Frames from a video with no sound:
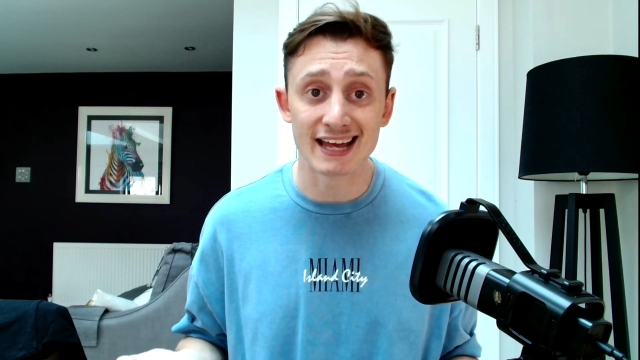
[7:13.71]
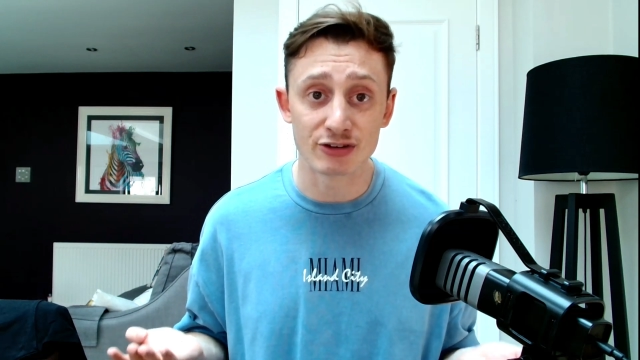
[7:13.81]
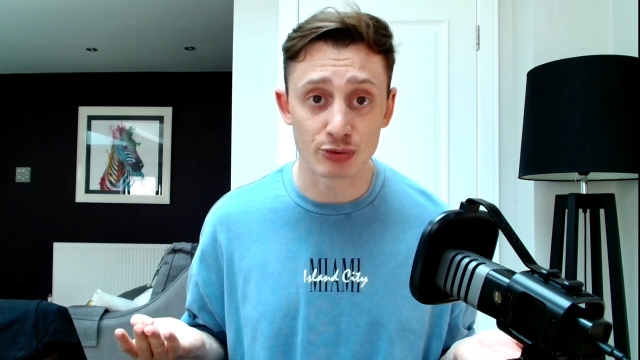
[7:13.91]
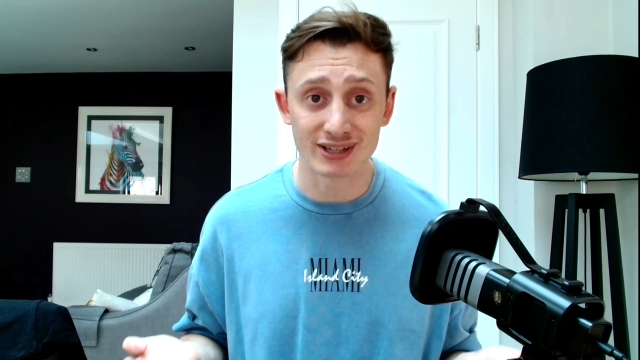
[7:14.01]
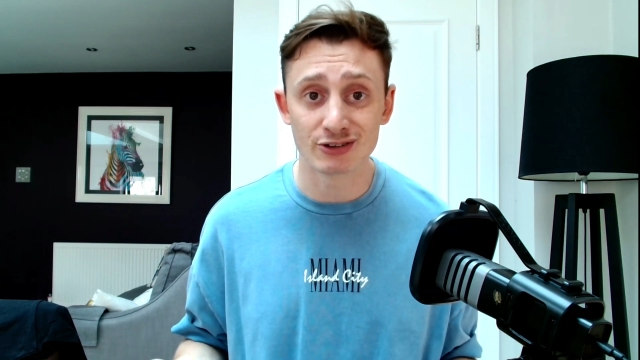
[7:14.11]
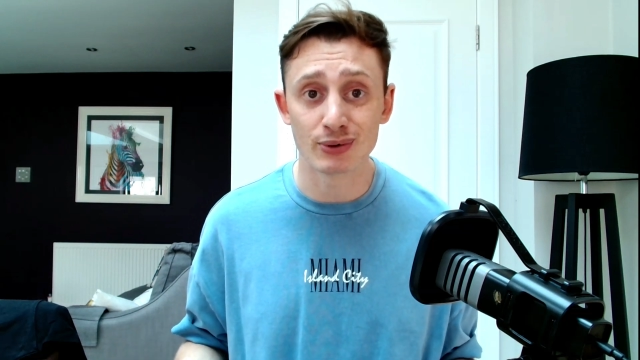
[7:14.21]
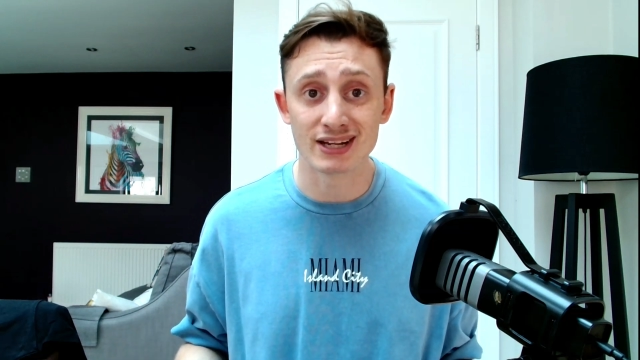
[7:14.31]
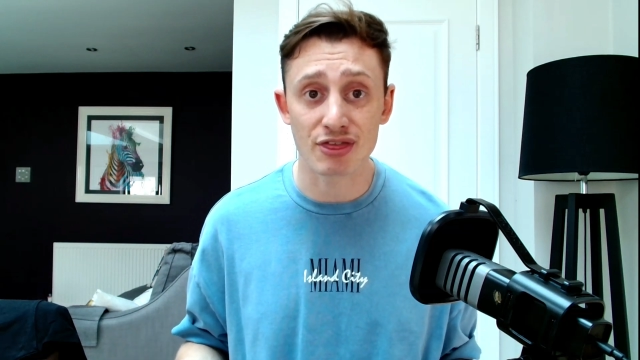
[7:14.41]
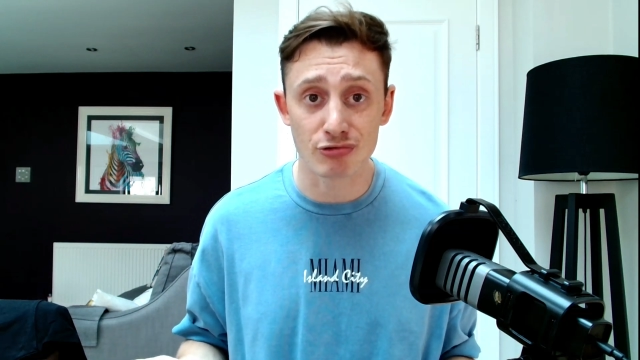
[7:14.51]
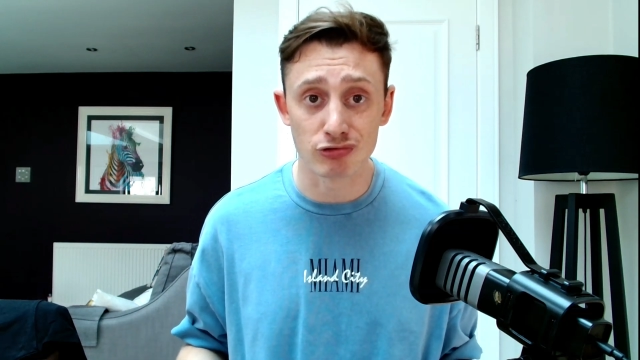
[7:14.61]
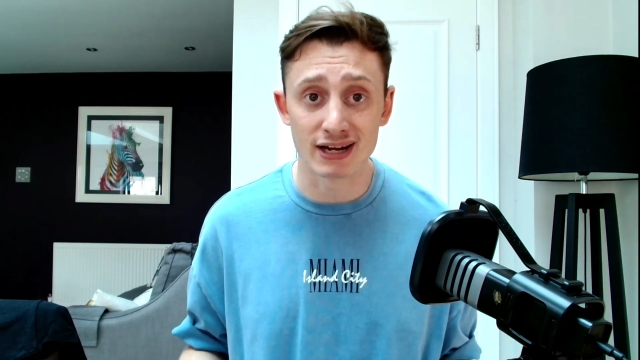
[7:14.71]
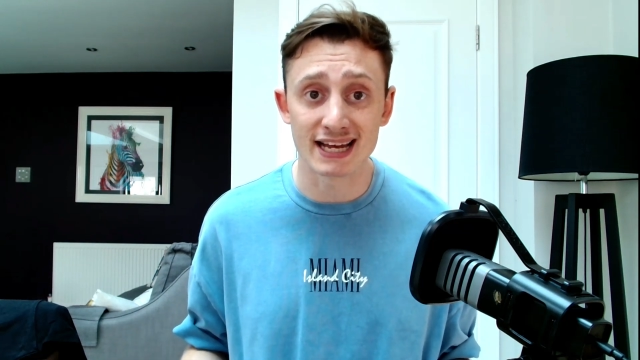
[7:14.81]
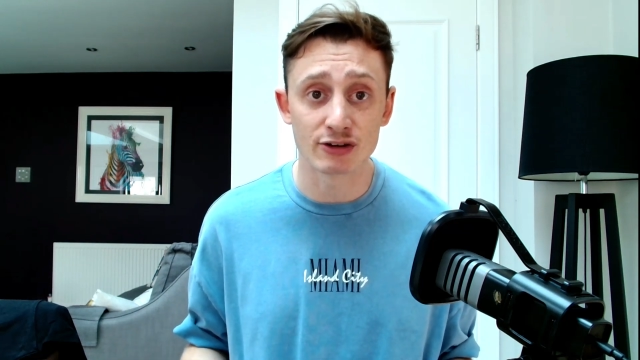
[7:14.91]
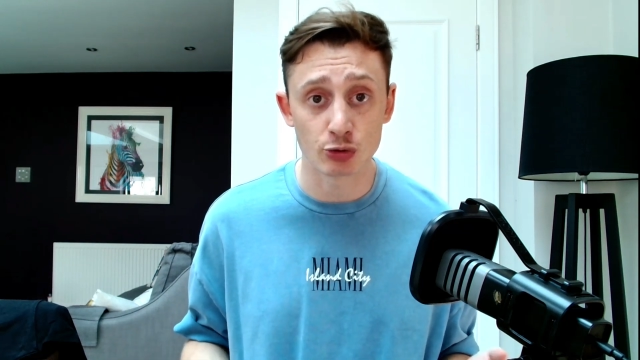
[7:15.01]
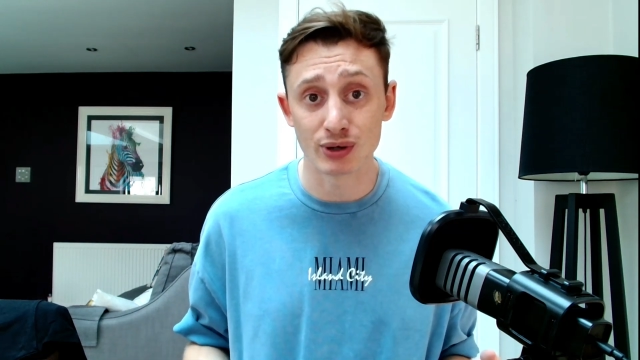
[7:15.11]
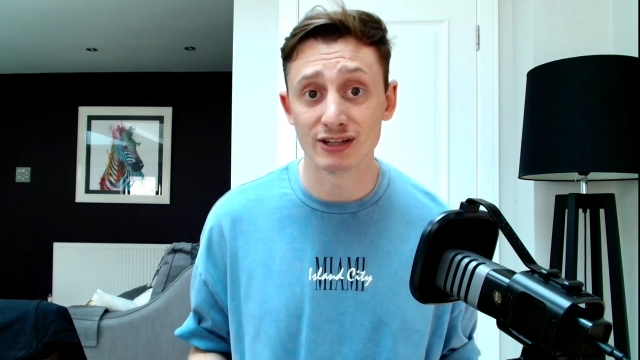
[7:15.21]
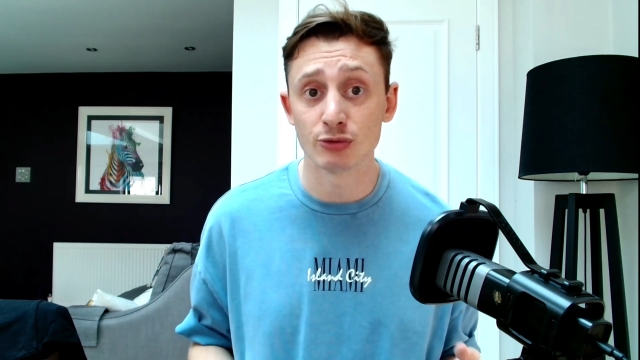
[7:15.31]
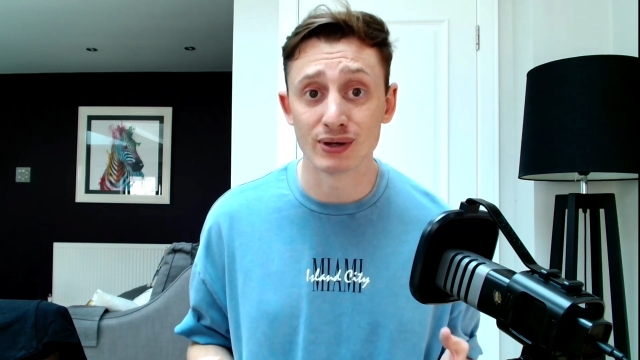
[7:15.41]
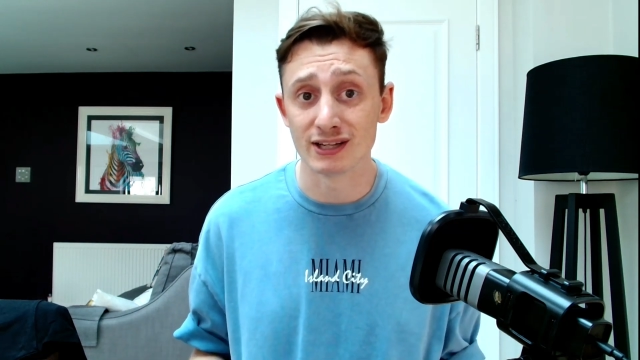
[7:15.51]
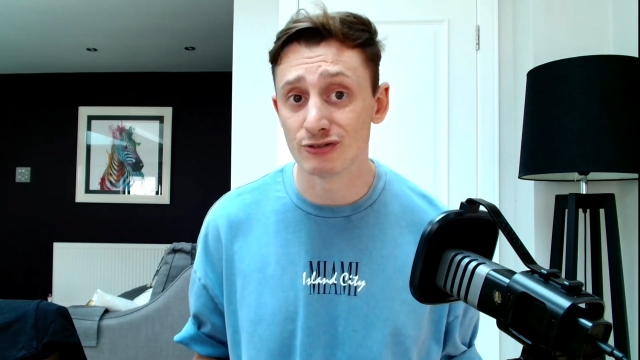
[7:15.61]
in 2023 and
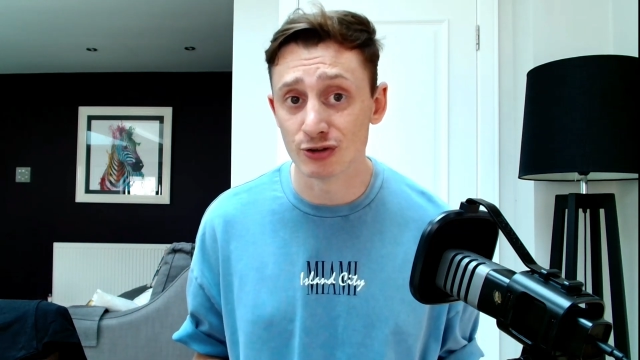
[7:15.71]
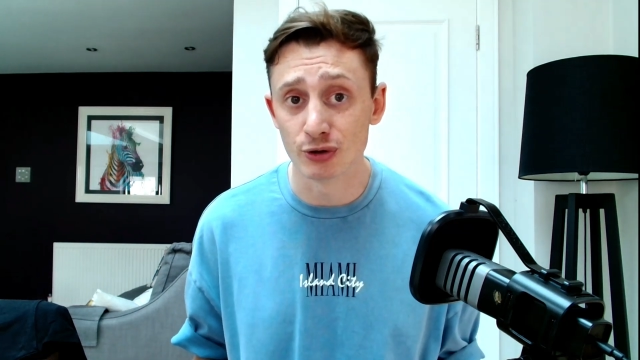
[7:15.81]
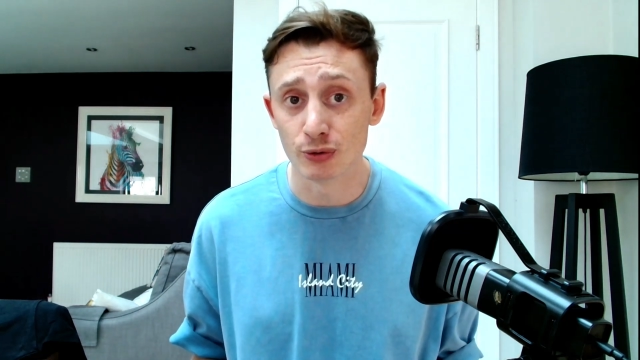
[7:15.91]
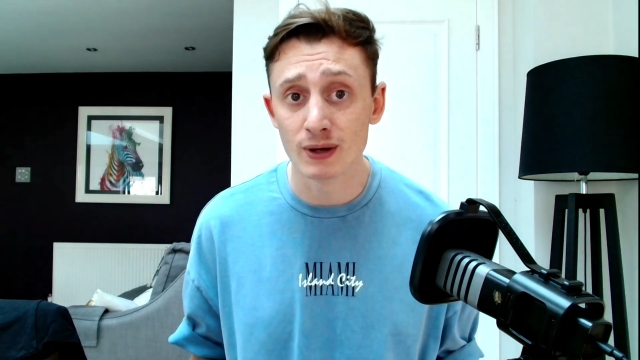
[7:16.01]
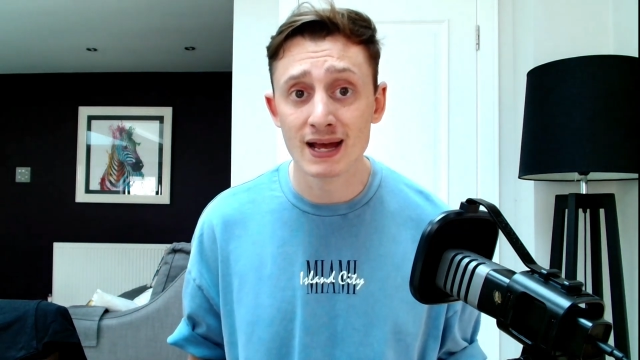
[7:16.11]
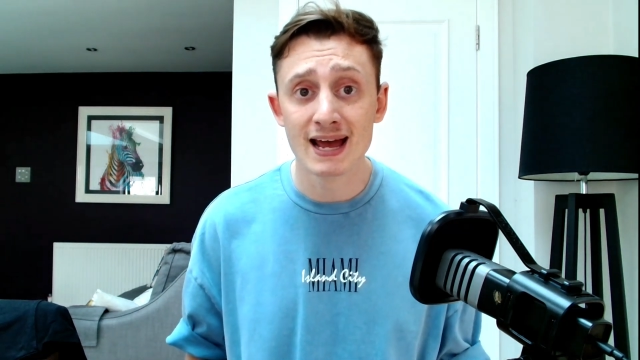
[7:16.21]
2022.